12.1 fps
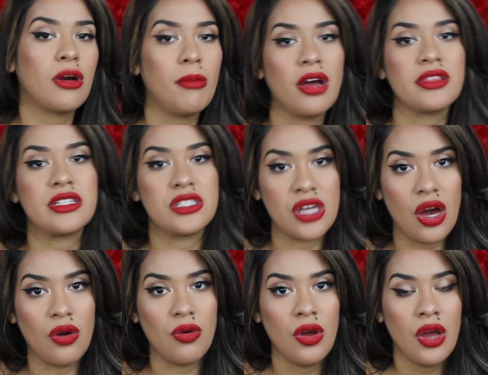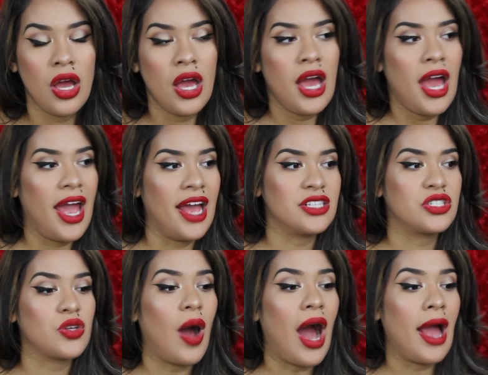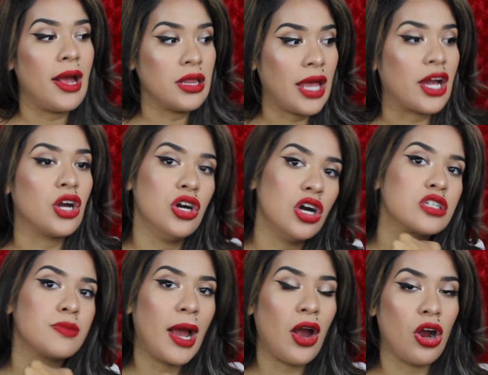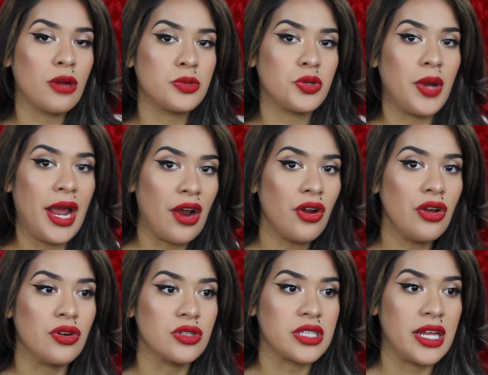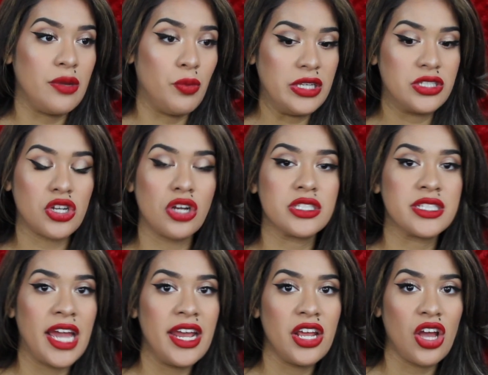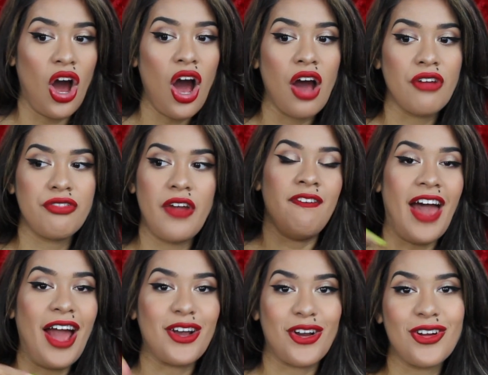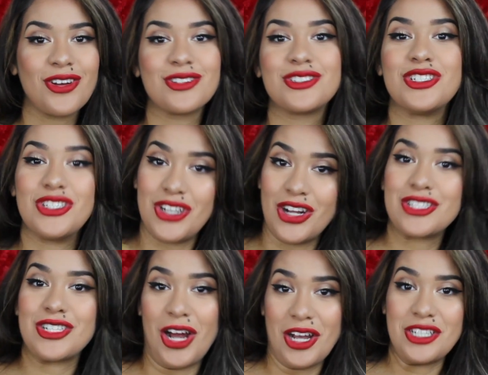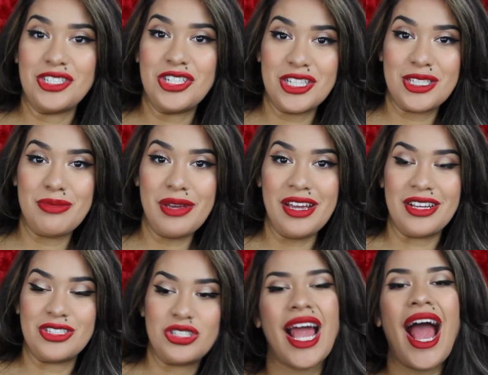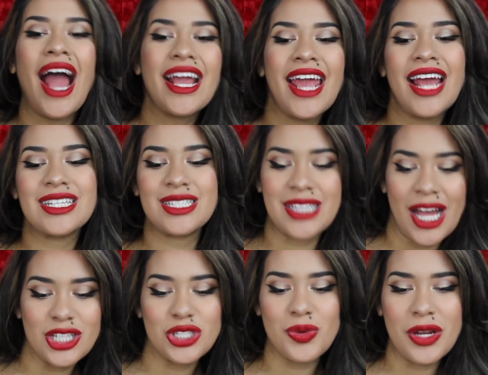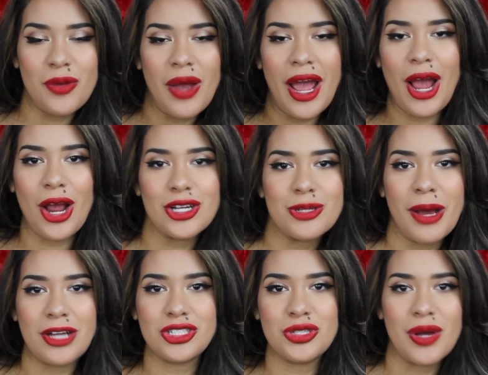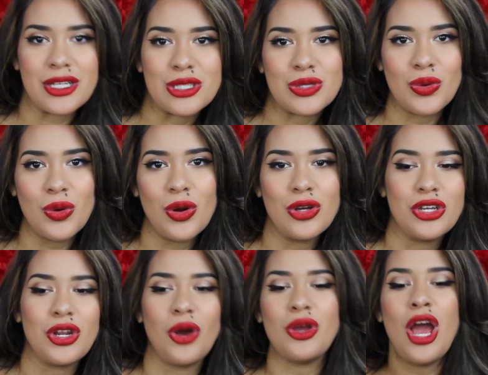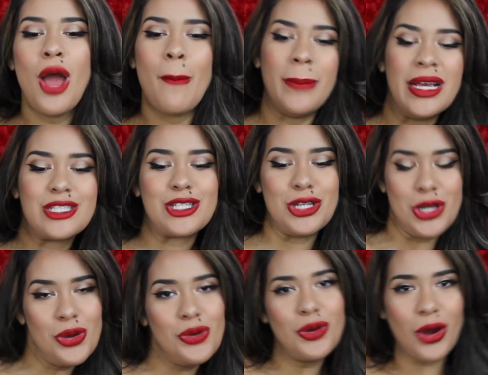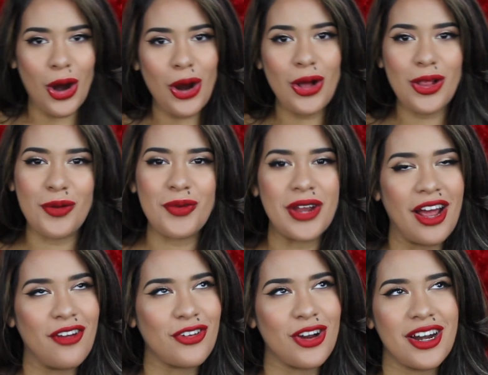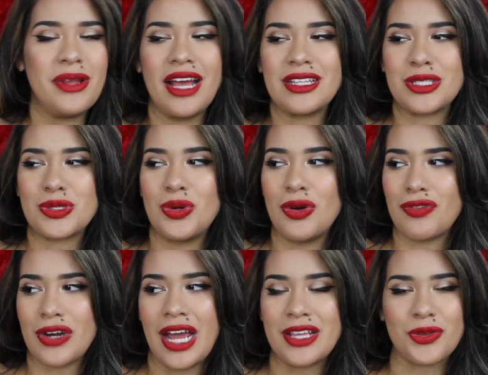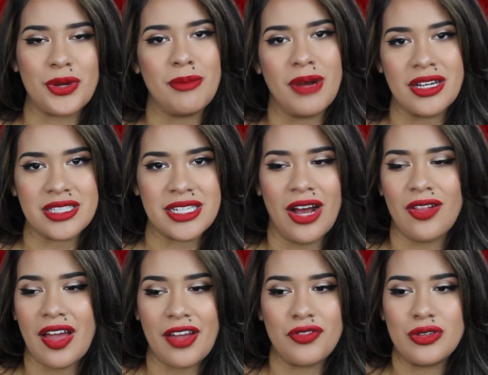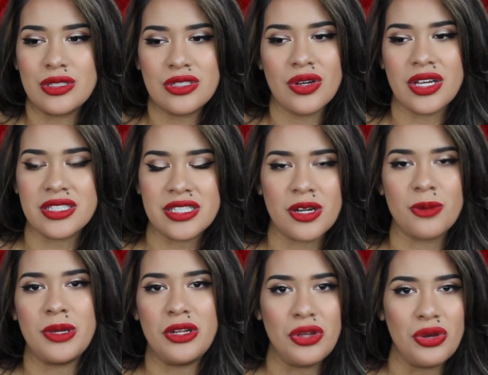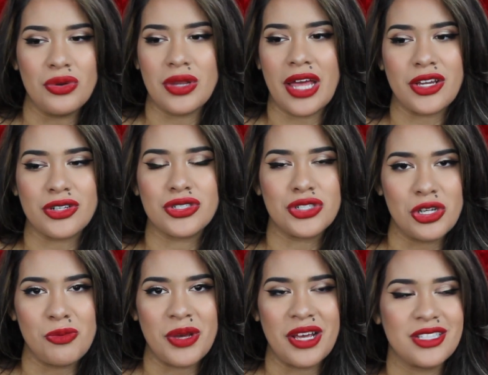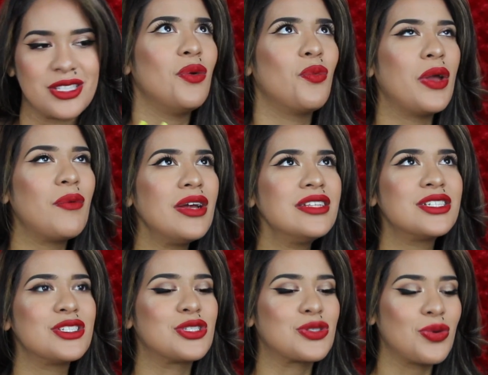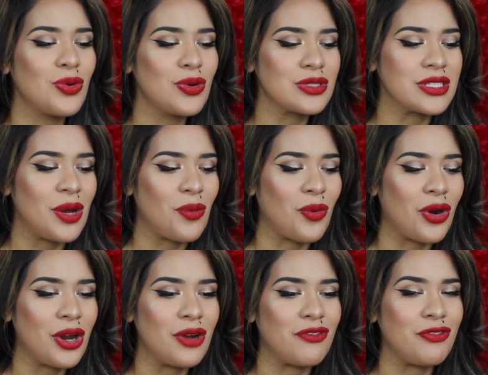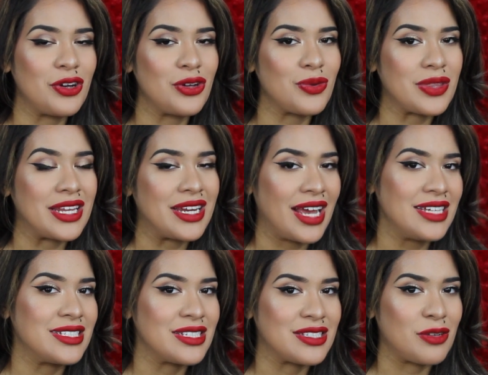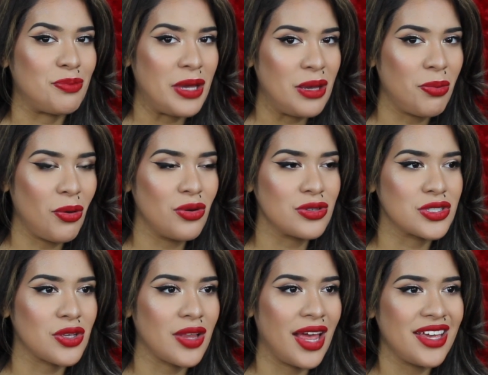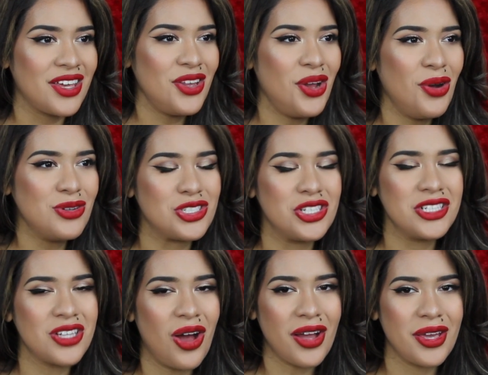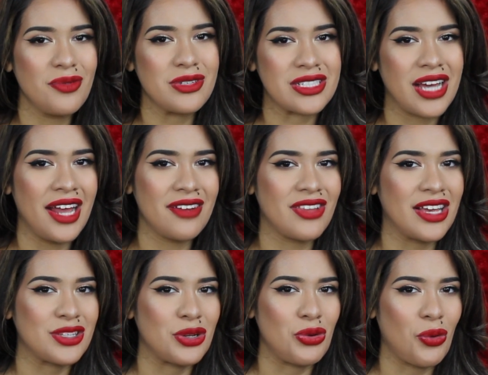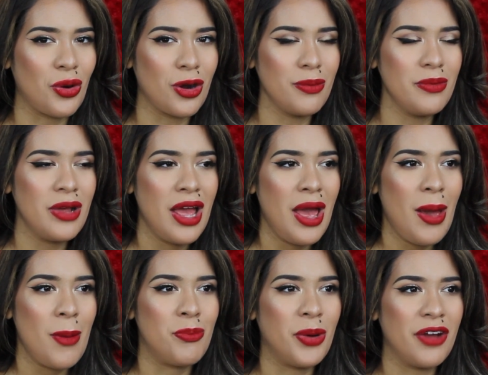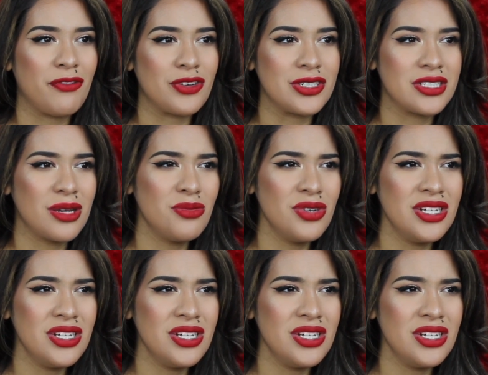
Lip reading: come on, let's go. And so I like hooked my arm through Ariel's and we start skating off. That girl, she starts talking shit to me. She's like, I can't stand you anyway. I heard about you at school, you know, Miss New Girl or whatever. I've been at school for like 3 months now. Like, if you still consider me new, like, you're stupid. We went to schools that weren't filled with the nicest of people. So like, you know, shit talking was kind of like the norm. But for some